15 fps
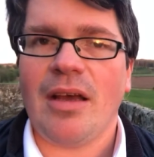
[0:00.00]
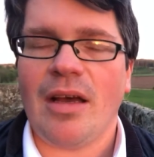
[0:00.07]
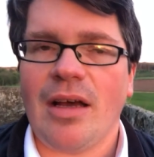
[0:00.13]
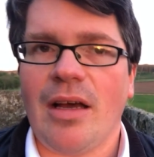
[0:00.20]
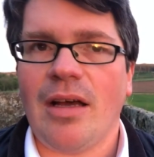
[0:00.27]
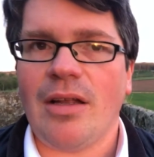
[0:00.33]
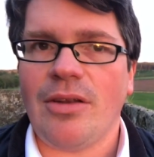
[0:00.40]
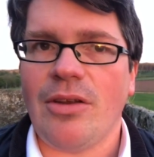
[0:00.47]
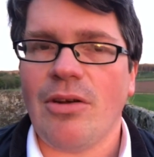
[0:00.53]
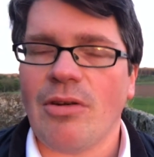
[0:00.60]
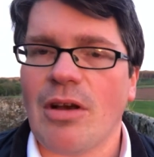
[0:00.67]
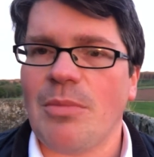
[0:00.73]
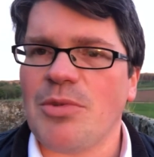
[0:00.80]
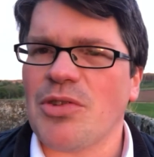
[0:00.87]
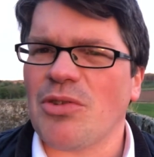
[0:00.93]
uh, note
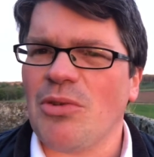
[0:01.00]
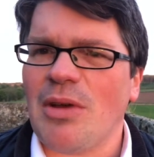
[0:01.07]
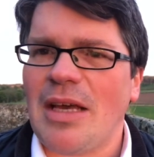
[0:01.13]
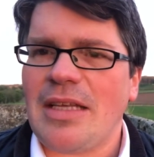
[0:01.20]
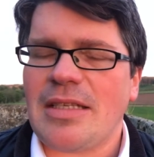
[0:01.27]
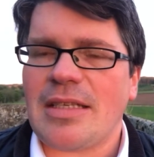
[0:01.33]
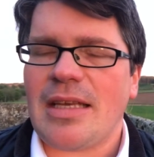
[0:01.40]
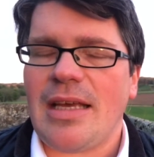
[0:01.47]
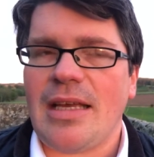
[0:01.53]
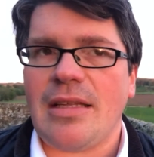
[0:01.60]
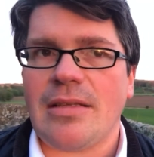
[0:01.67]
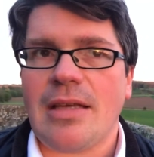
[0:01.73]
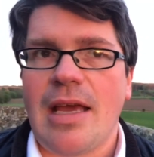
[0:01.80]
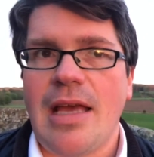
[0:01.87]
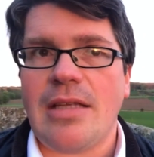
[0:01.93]
comes through. It's it
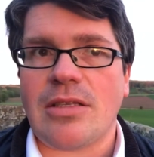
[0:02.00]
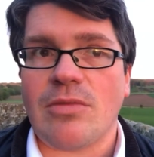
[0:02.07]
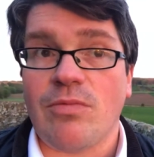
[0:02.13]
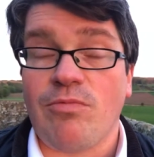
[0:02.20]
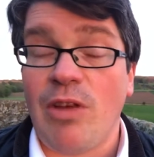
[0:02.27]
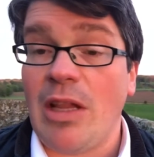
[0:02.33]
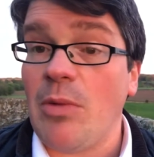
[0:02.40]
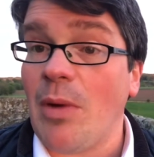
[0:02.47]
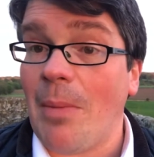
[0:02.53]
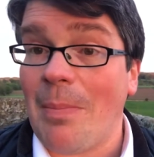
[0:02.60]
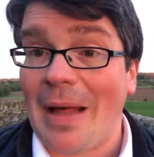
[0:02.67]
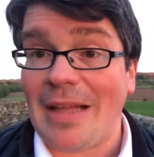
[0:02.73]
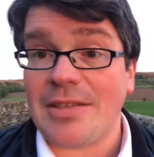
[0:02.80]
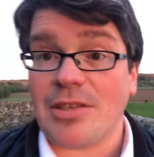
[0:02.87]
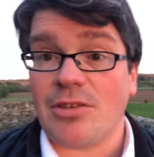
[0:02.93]
it's really well
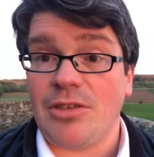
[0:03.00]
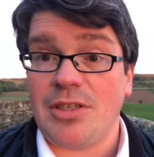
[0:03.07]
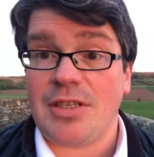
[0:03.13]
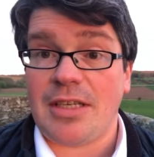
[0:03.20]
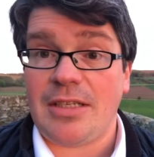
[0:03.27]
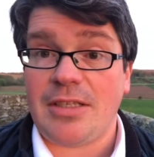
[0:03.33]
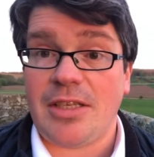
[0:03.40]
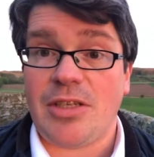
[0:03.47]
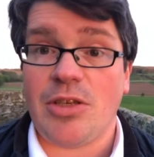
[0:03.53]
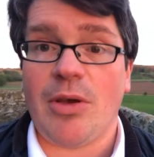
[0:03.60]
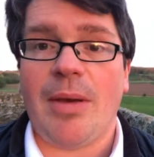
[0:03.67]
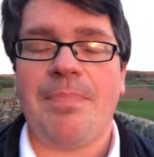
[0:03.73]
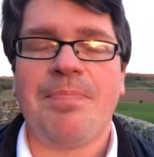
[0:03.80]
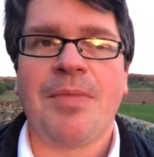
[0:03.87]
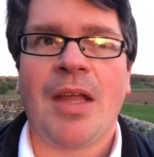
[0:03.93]
balanced, good acidity to
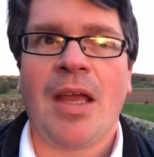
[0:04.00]
it.